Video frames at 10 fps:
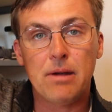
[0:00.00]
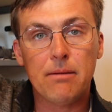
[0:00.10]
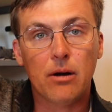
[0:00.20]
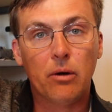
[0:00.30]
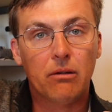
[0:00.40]

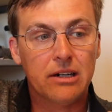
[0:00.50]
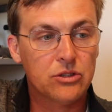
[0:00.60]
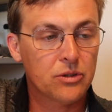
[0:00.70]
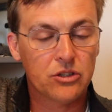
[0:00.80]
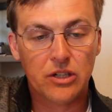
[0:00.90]
made my way around to
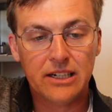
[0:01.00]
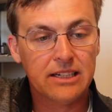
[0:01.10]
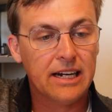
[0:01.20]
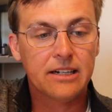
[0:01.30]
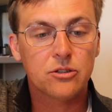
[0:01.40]
sort of try to
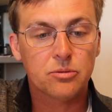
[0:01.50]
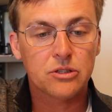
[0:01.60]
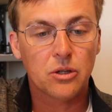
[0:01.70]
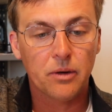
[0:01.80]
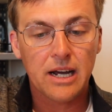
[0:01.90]
diagnose
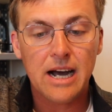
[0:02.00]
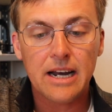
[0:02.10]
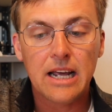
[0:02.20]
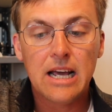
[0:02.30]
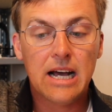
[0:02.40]
what's going
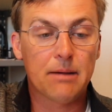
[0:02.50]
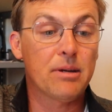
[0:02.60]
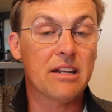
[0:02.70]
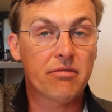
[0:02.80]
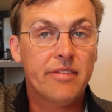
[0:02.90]
on, I'm
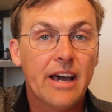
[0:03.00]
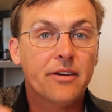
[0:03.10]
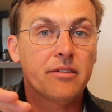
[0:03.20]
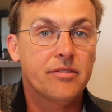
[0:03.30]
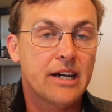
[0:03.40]
getting
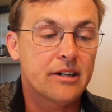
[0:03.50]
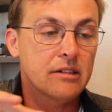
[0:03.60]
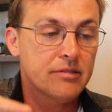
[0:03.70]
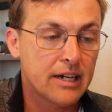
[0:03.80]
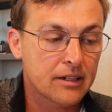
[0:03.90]
fatter and fatter
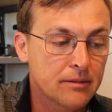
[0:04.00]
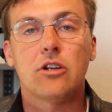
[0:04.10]
and fatter.